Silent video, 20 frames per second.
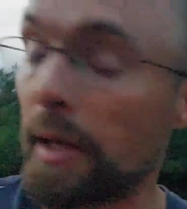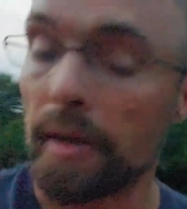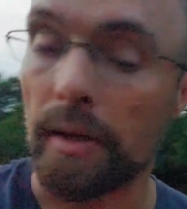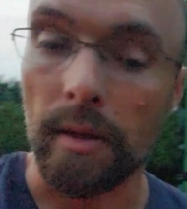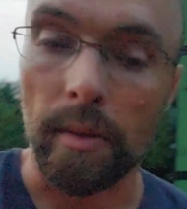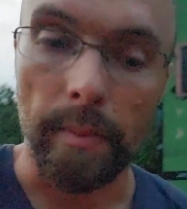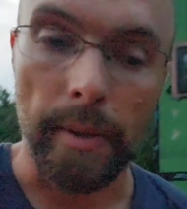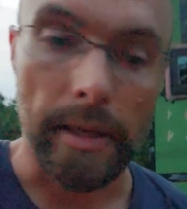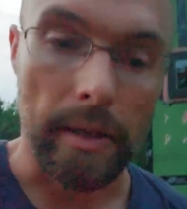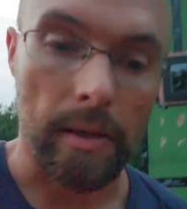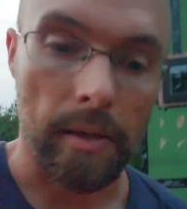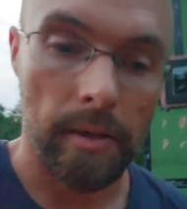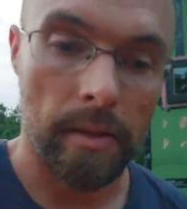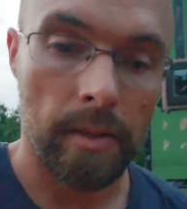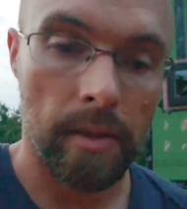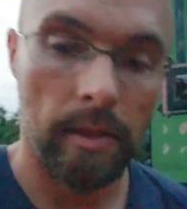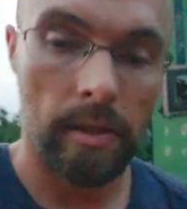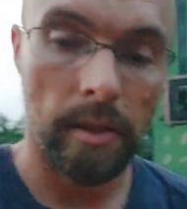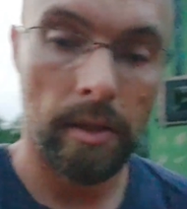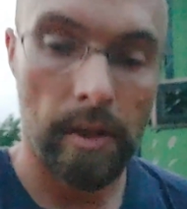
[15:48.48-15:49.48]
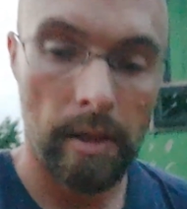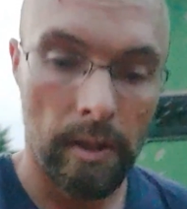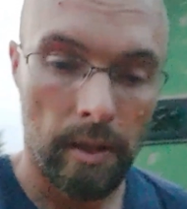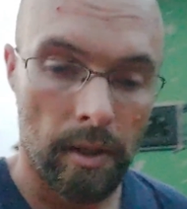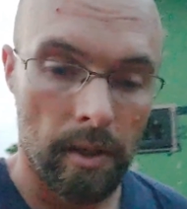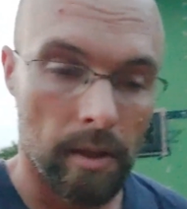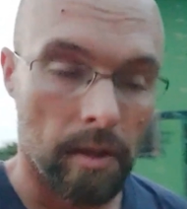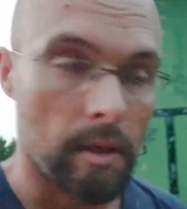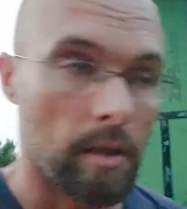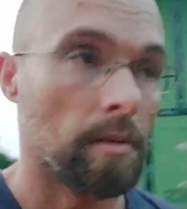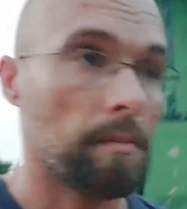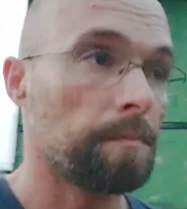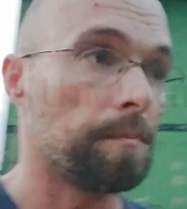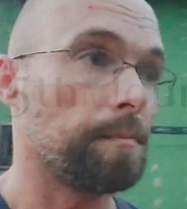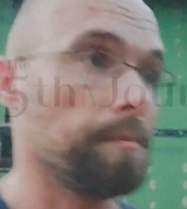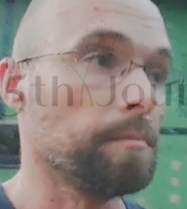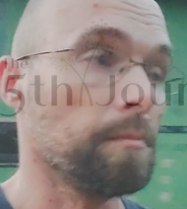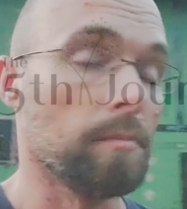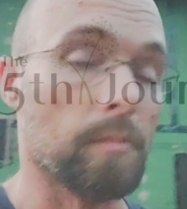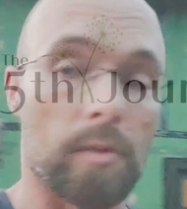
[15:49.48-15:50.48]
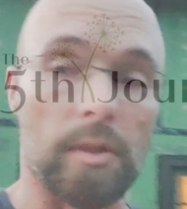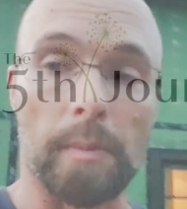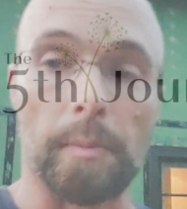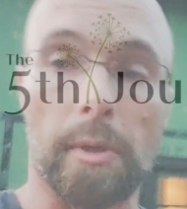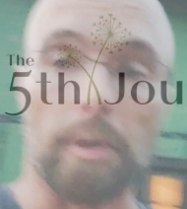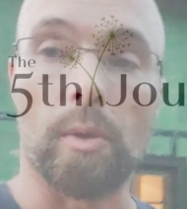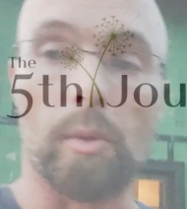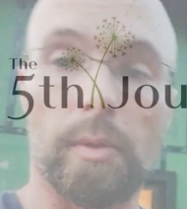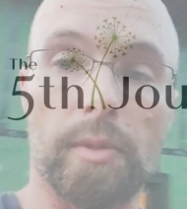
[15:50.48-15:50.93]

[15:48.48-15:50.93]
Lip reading: to come back. So I'm going to go